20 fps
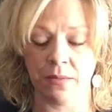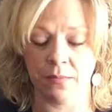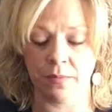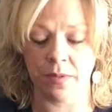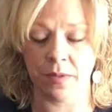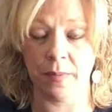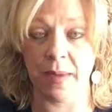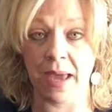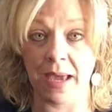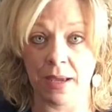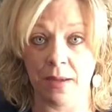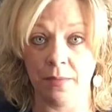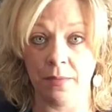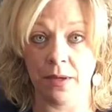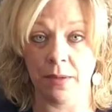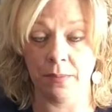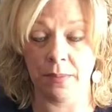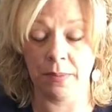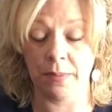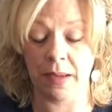the bag
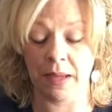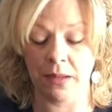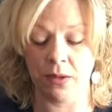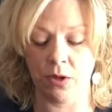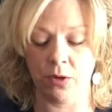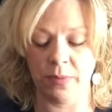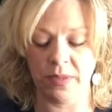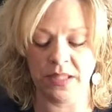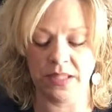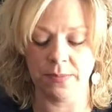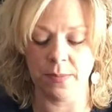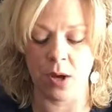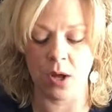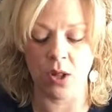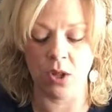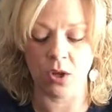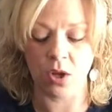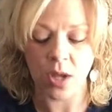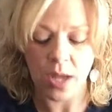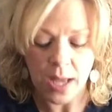can be made a little bit
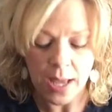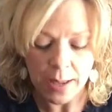smaller.